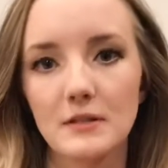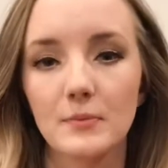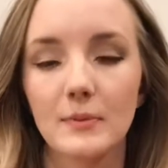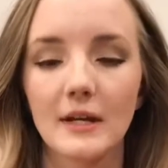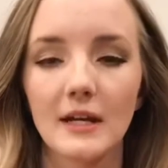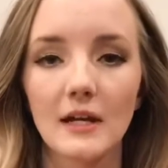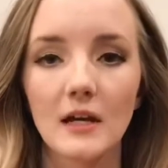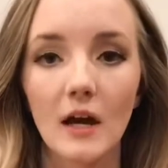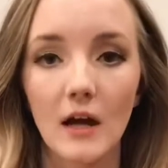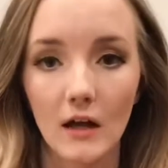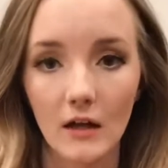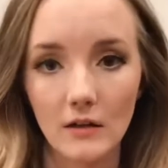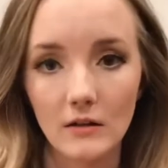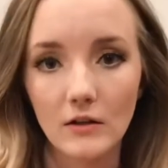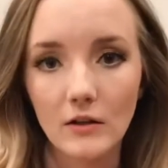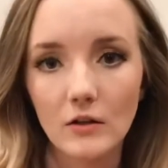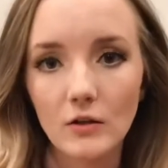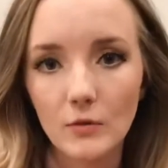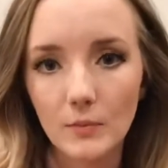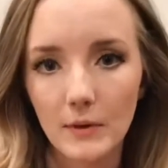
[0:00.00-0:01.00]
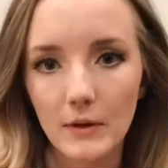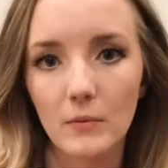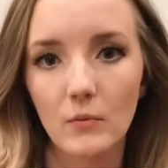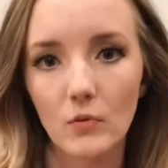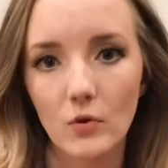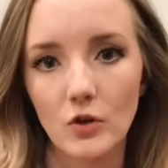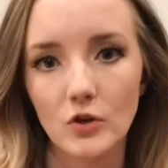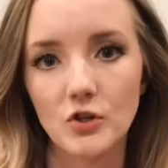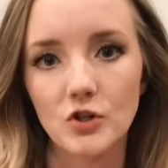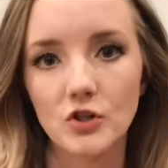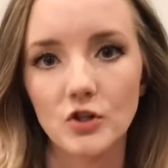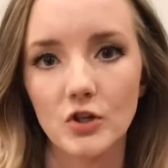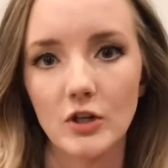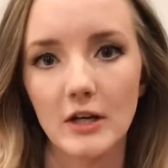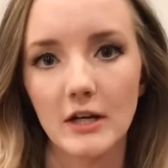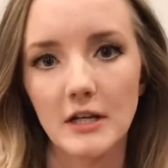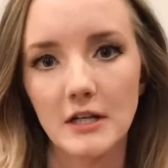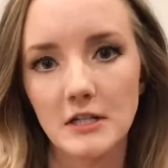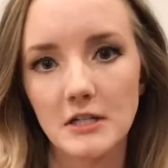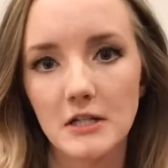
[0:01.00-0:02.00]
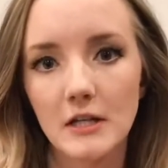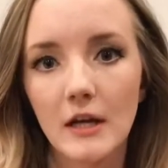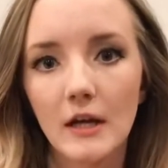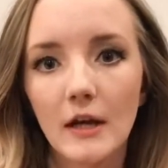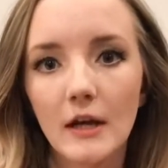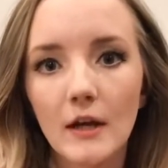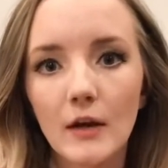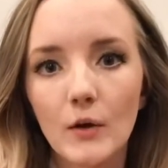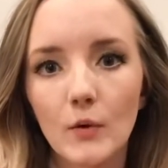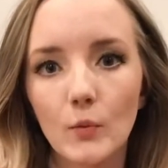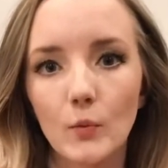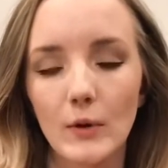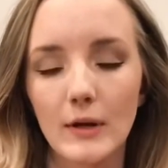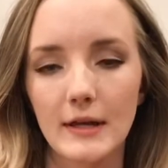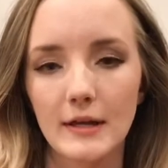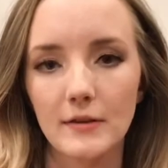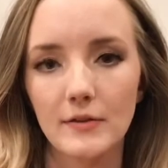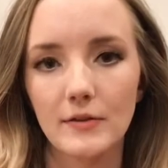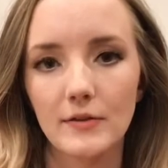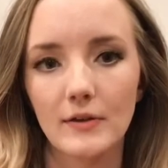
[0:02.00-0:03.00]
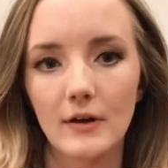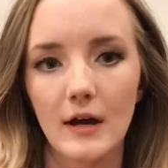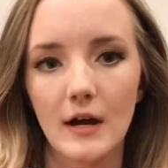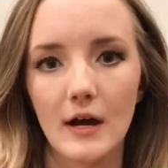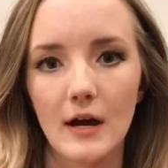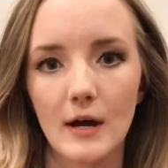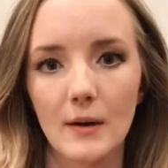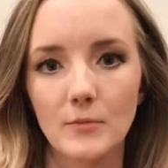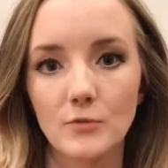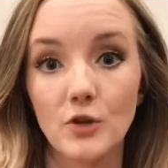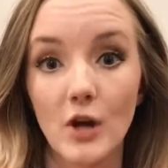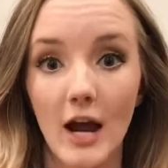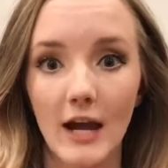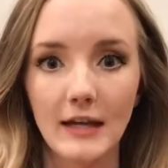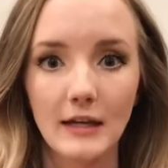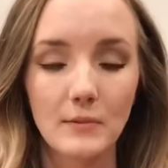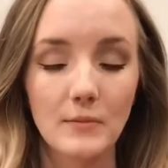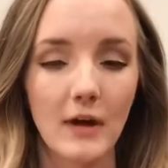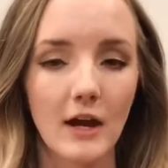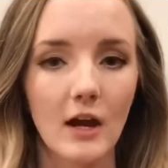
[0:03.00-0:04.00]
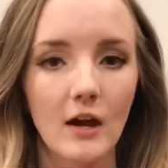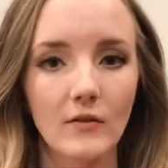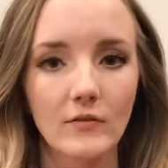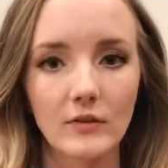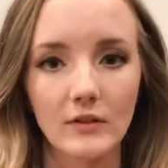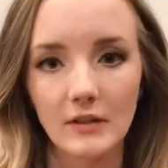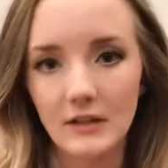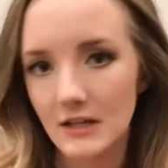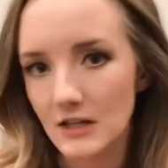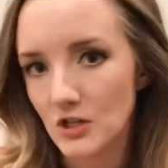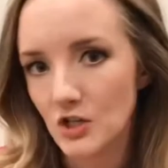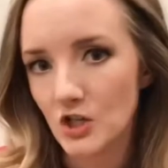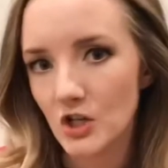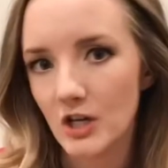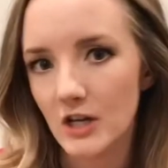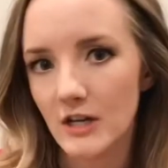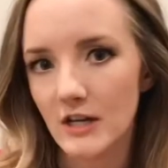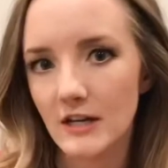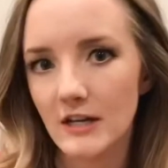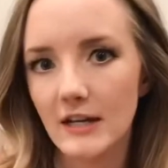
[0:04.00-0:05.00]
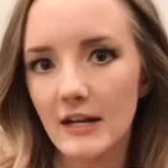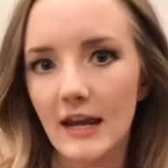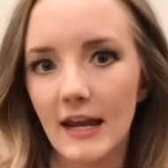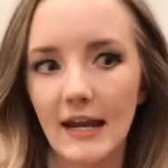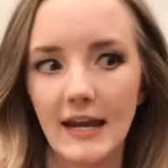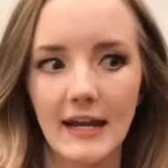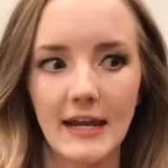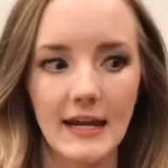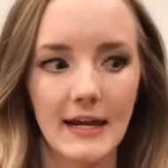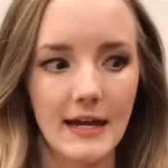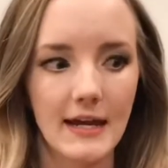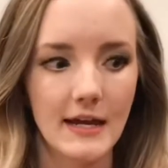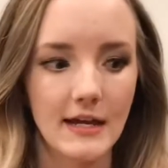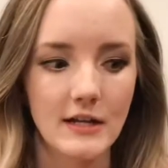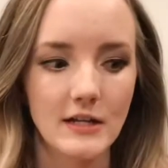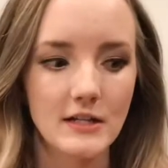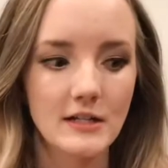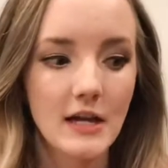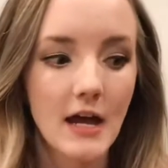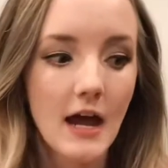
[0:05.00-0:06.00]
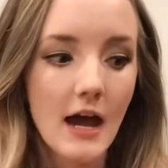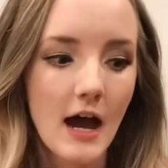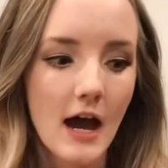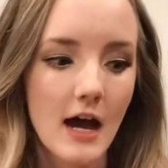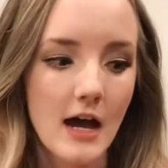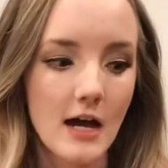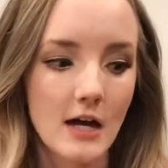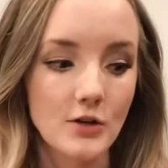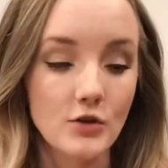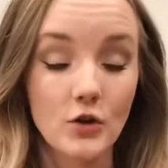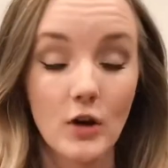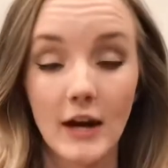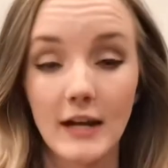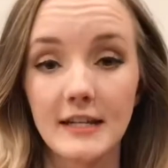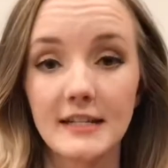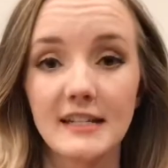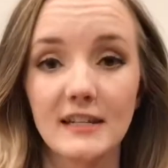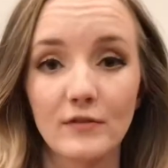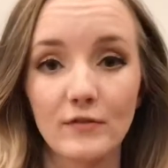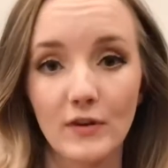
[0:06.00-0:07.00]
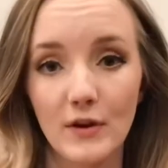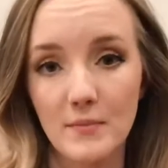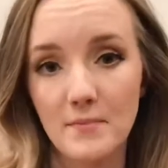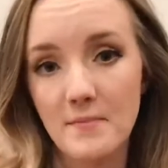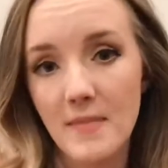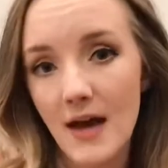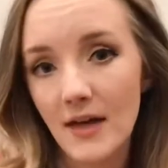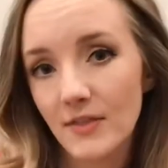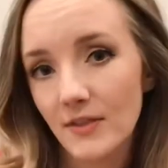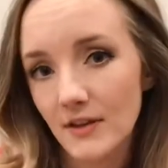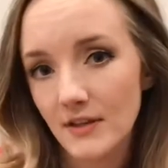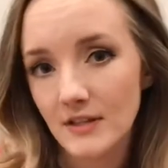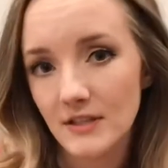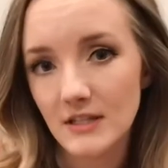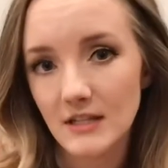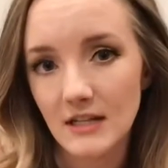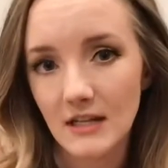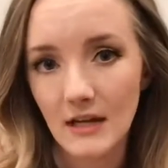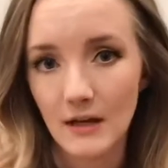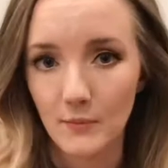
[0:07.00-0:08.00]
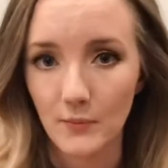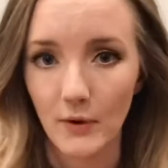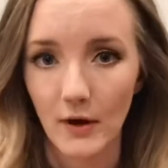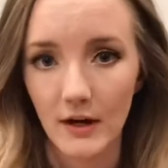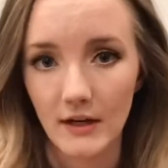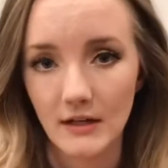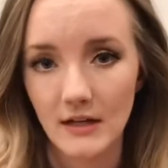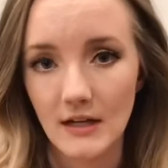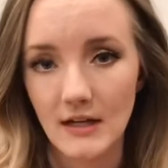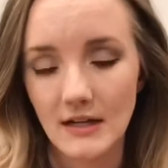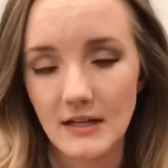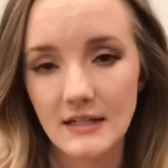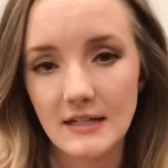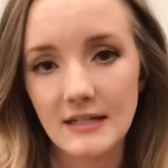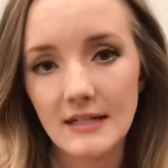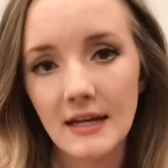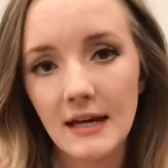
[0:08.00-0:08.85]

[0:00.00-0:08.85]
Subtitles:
But I got a little bit more strict with tracking my ovulation and trying different methods to get pregnant.